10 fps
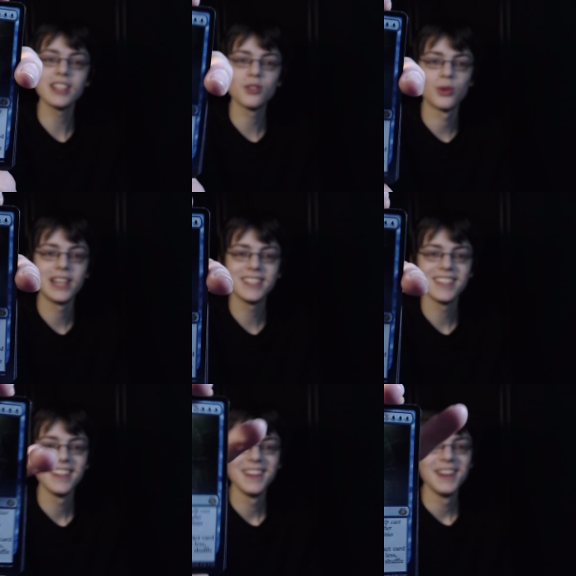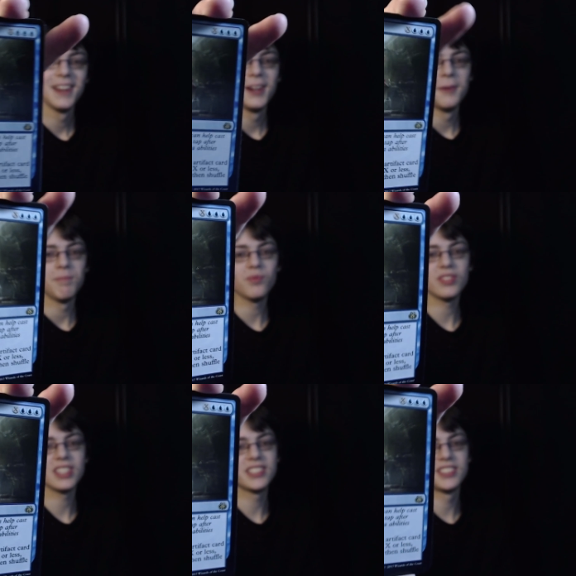Right?
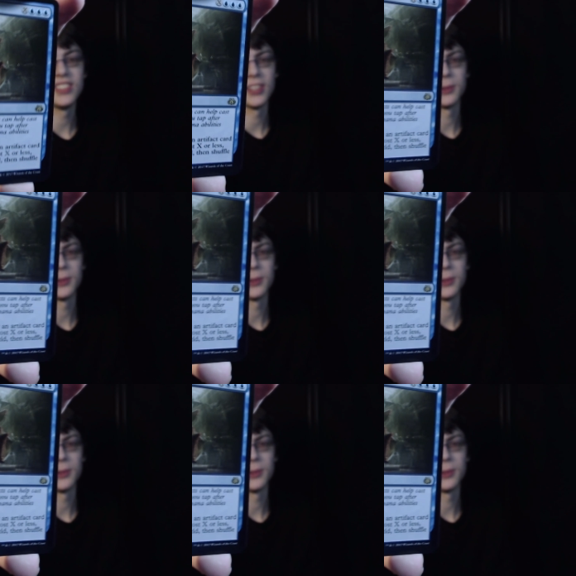This is not a